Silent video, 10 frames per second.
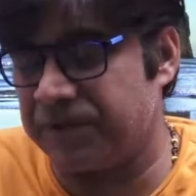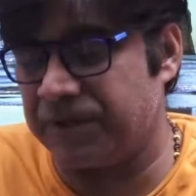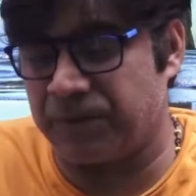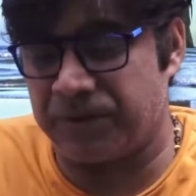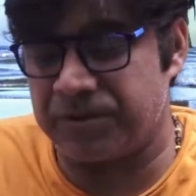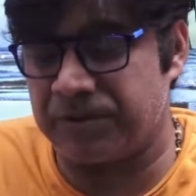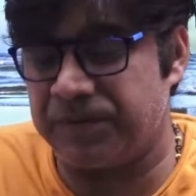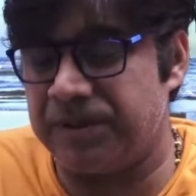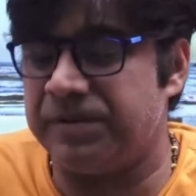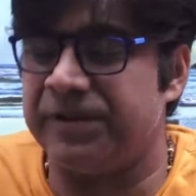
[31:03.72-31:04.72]
economic
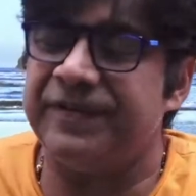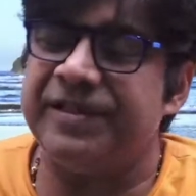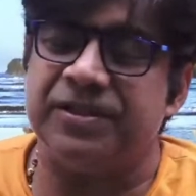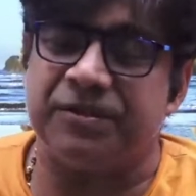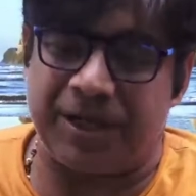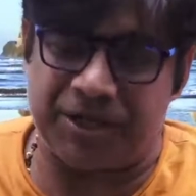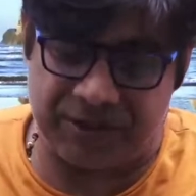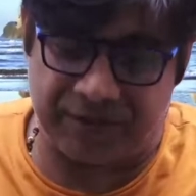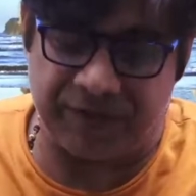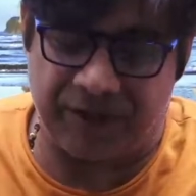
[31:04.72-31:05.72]
geography, we will see the
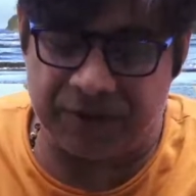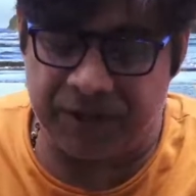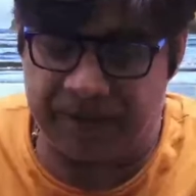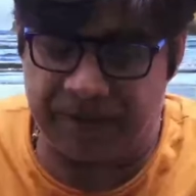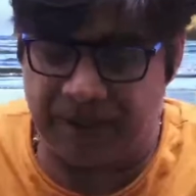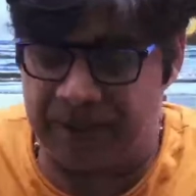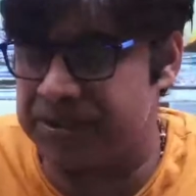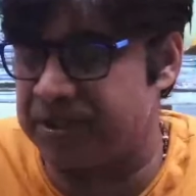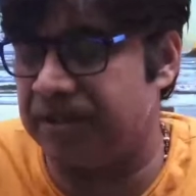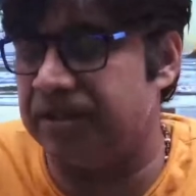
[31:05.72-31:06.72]
questions, how they have been
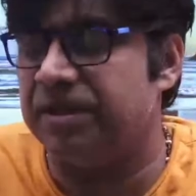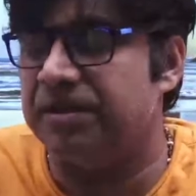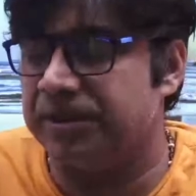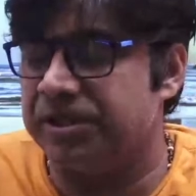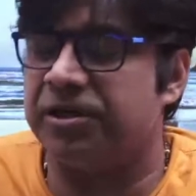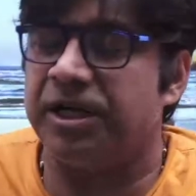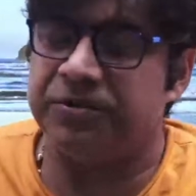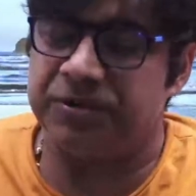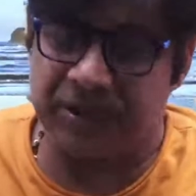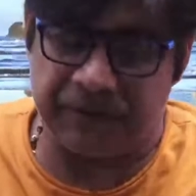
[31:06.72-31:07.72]
asked, and we'll try
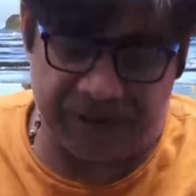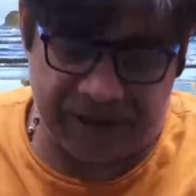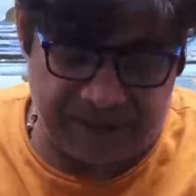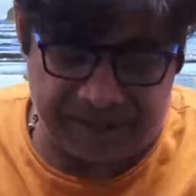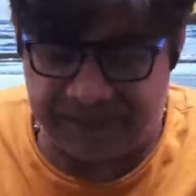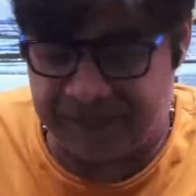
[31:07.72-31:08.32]
to deal with them.